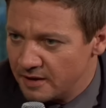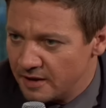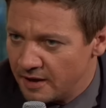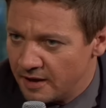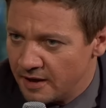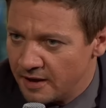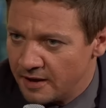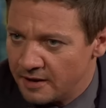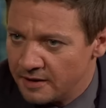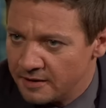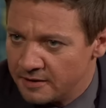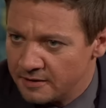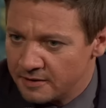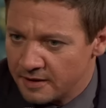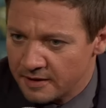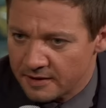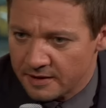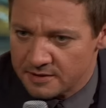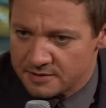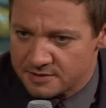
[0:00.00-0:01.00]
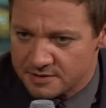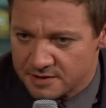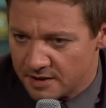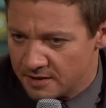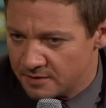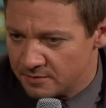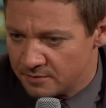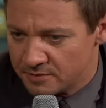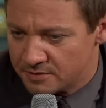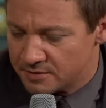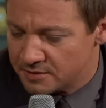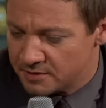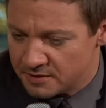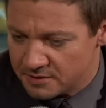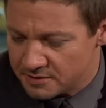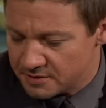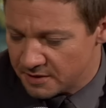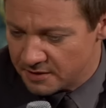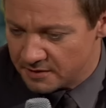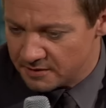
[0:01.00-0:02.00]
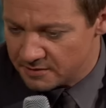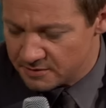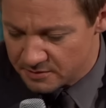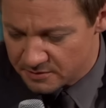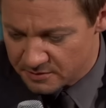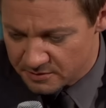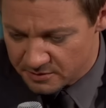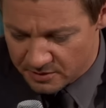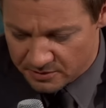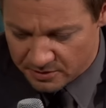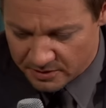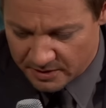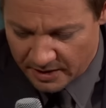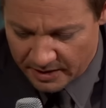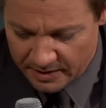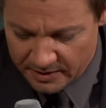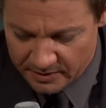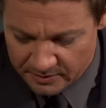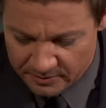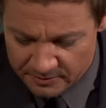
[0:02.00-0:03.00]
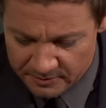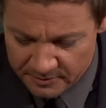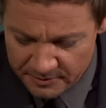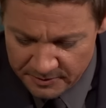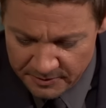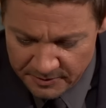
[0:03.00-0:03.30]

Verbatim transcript: And like I said to, to, to the other guy here,